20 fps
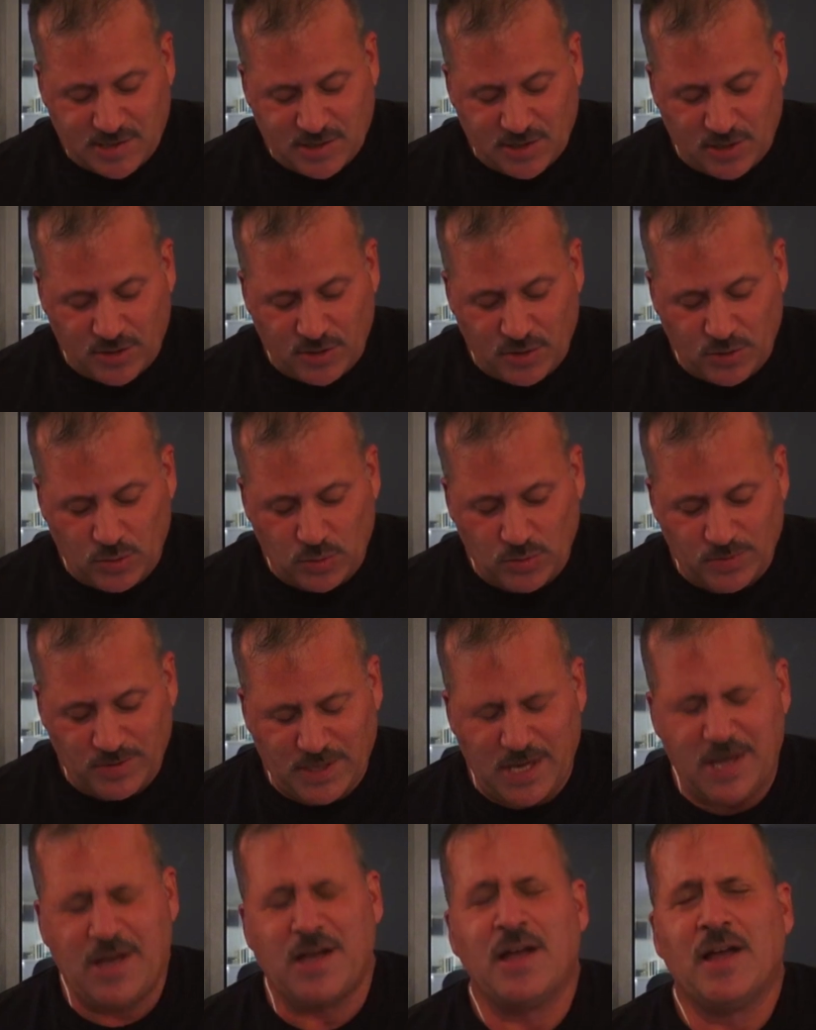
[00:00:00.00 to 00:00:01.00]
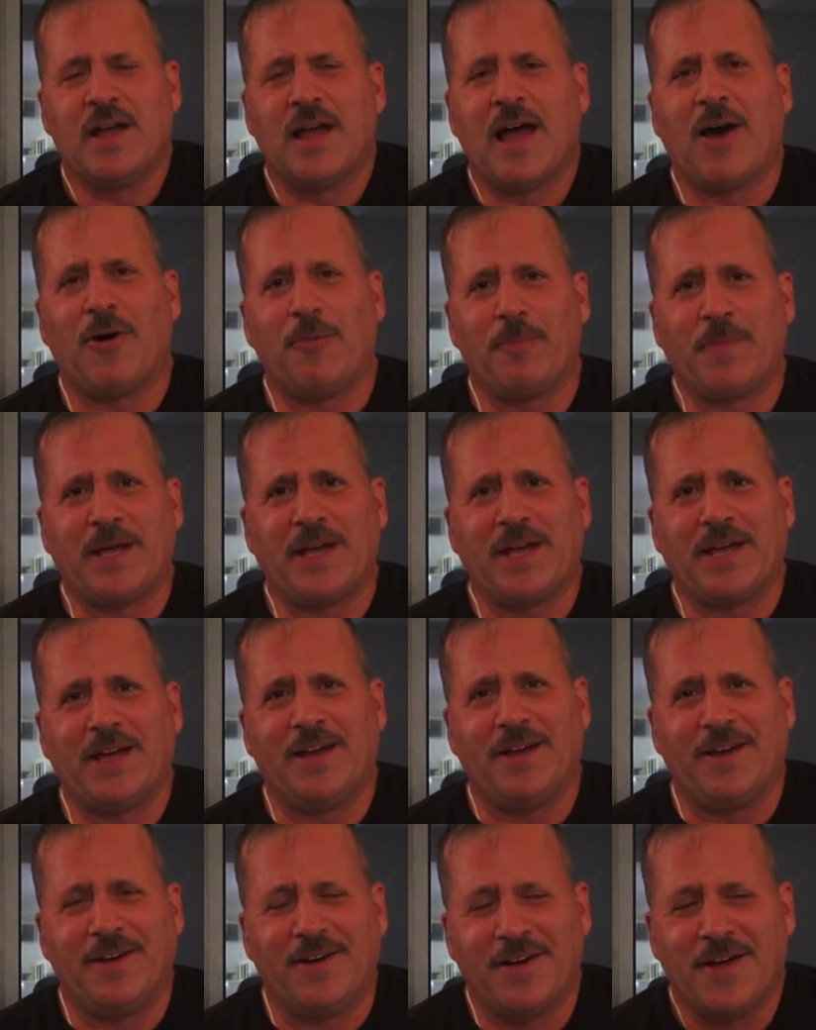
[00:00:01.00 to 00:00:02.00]
So, help
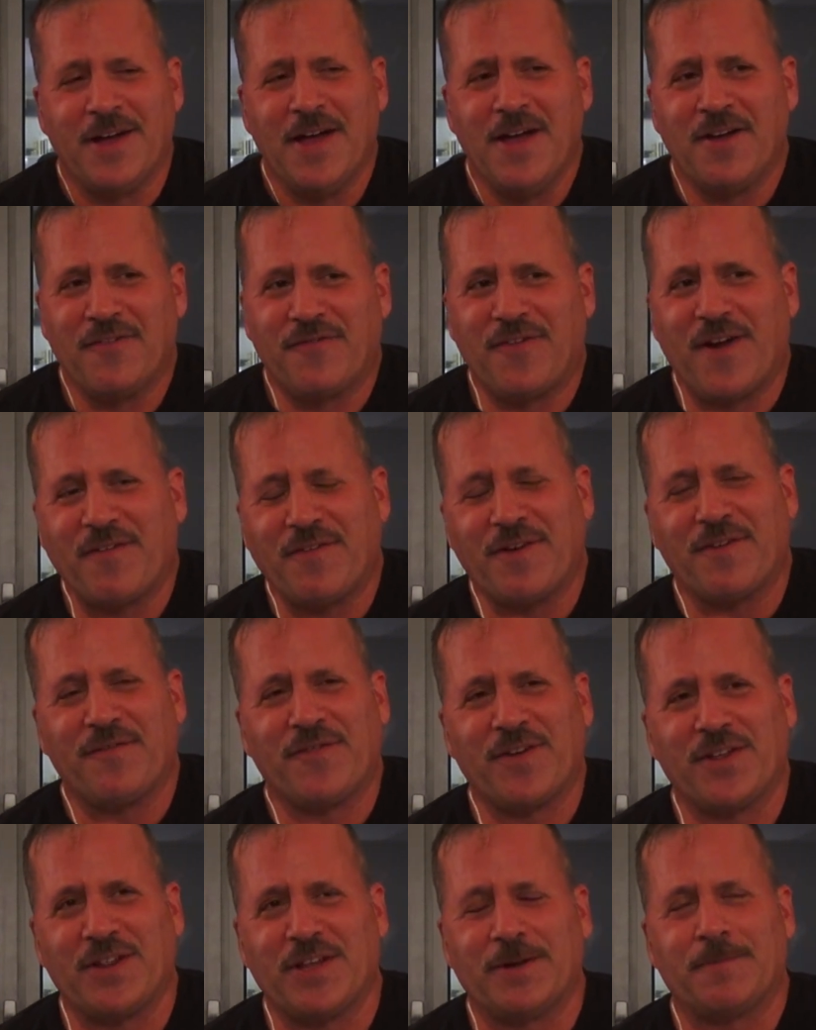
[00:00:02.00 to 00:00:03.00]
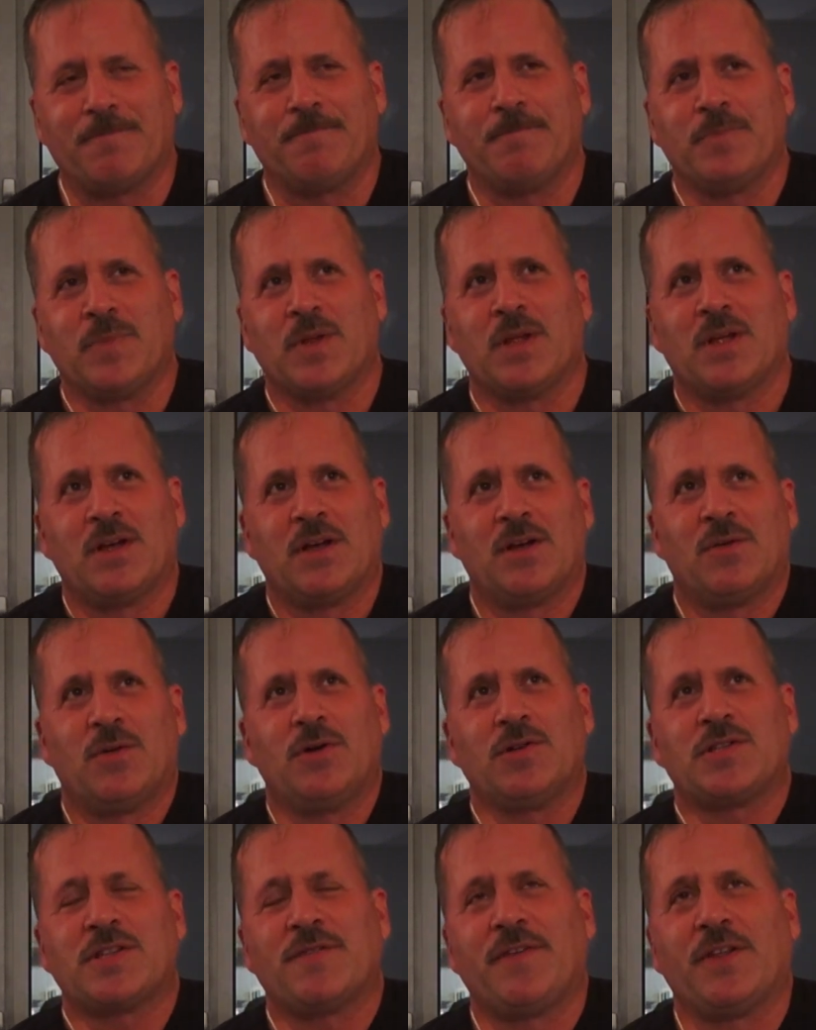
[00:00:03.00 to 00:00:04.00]
me. Favorite villain.
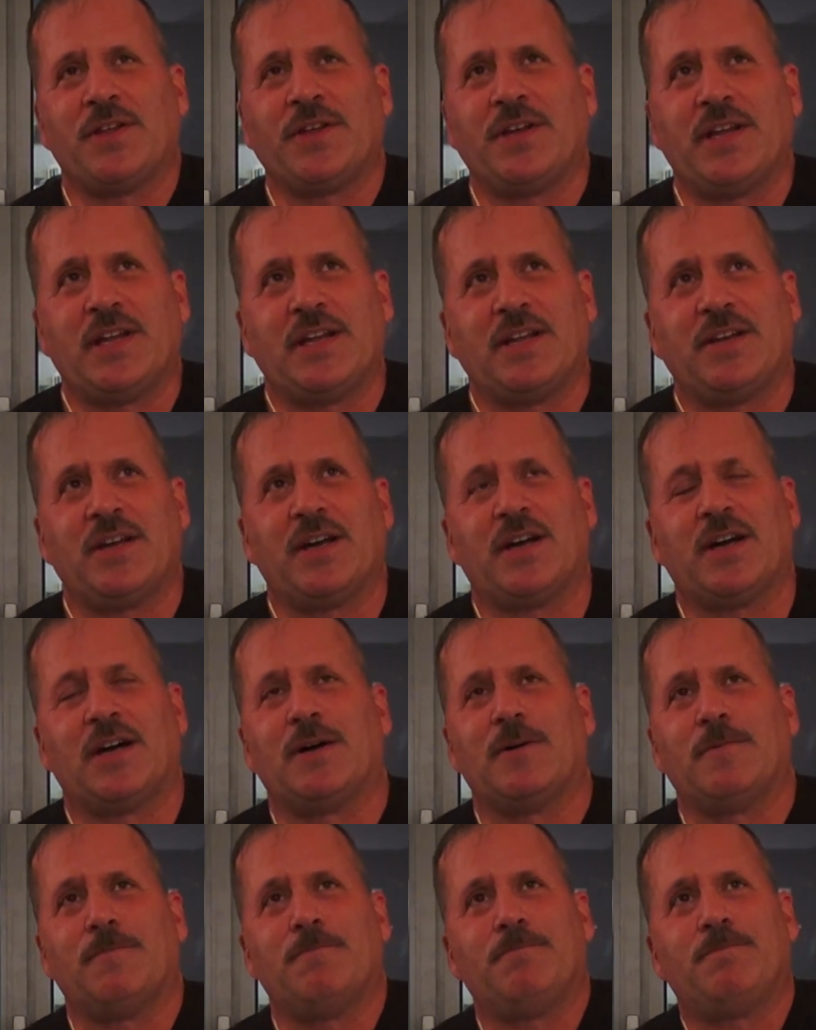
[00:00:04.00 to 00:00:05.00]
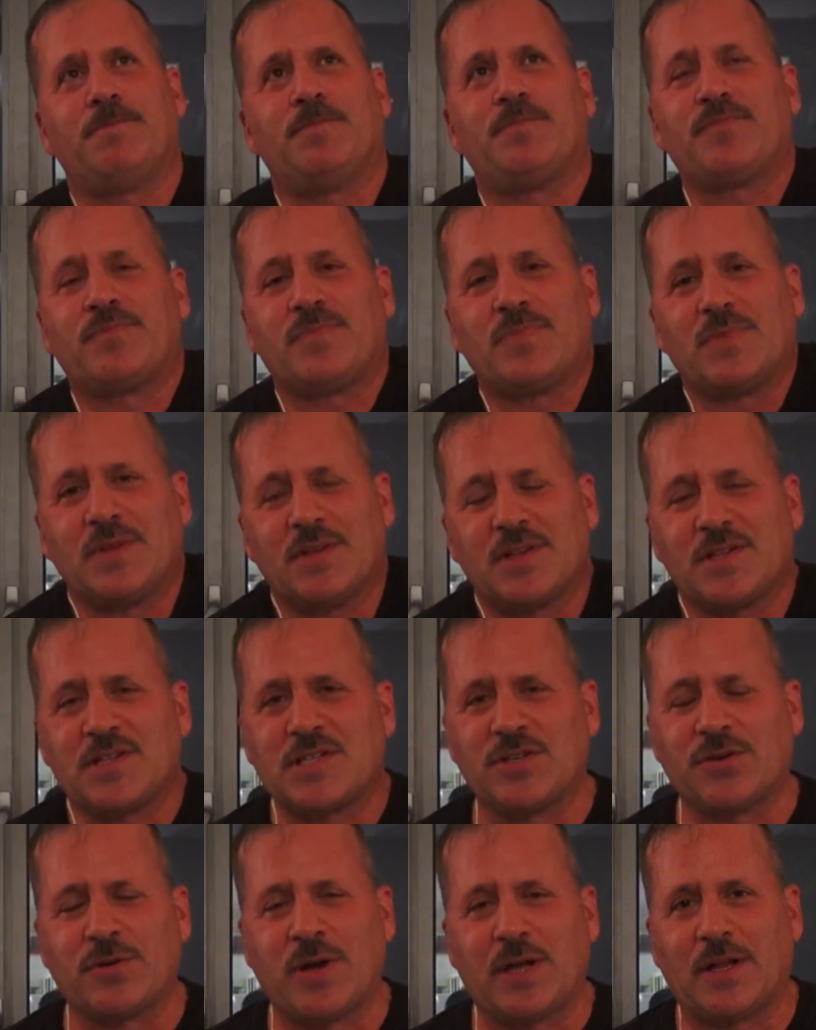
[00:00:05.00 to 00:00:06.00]
Who's the villain in
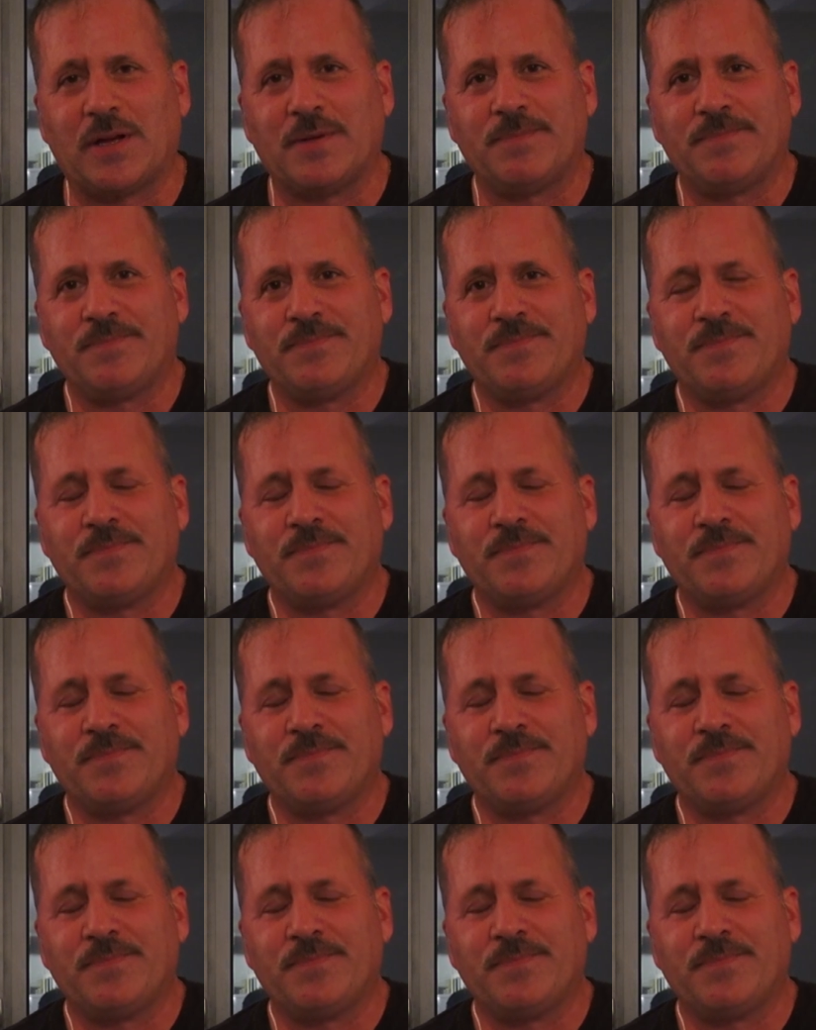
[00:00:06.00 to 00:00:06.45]
Cinderella?